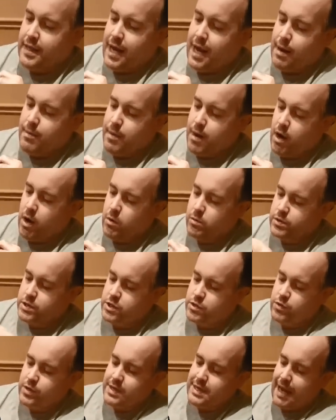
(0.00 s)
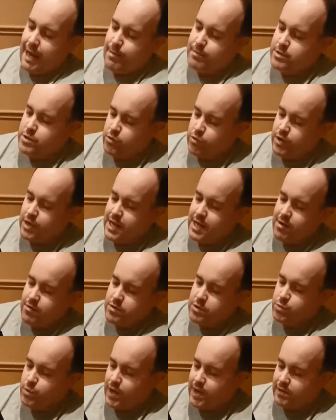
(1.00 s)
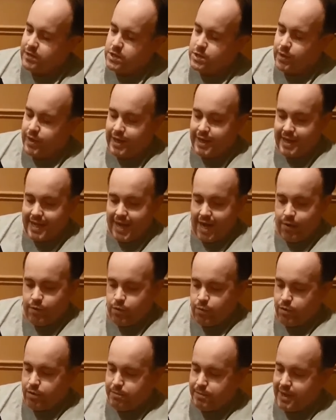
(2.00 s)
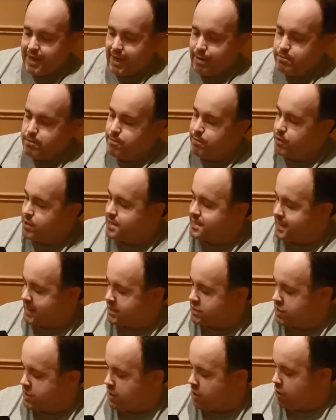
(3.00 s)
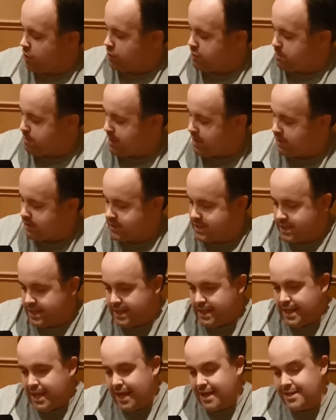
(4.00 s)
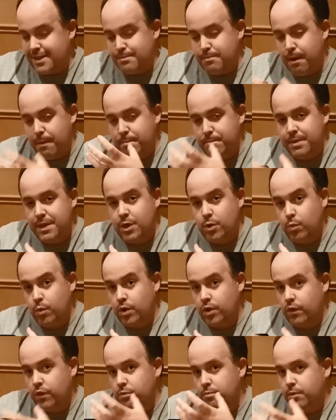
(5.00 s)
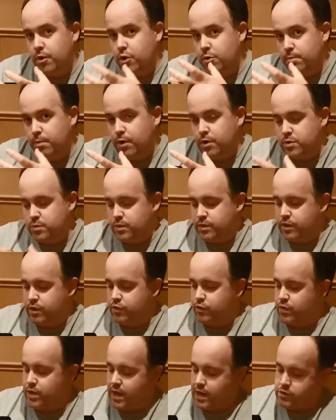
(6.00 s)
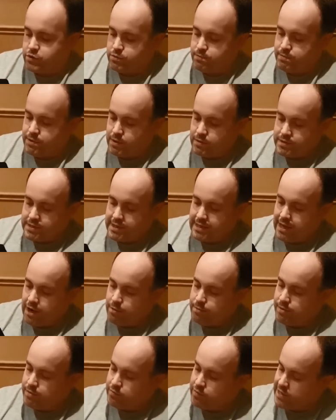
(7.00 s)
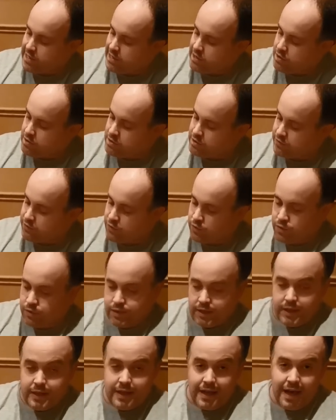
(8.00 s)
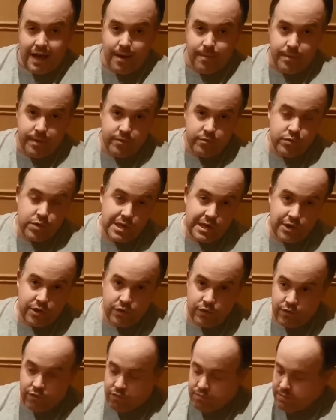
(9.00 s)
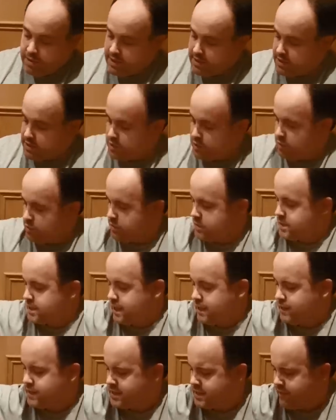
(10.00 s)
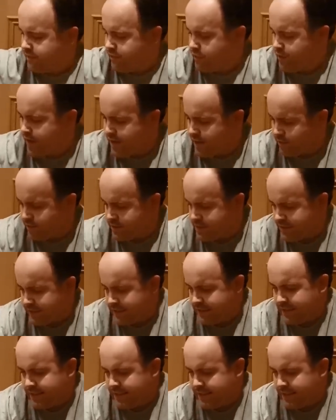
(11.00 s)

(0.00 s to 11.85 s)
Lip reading: holster adapter on here as well, so I can carry one of my camera bodies actually on the belt, and then my bigger one on the monopod with the 300mm. So that would be really useful and really good for me to take the stuff around.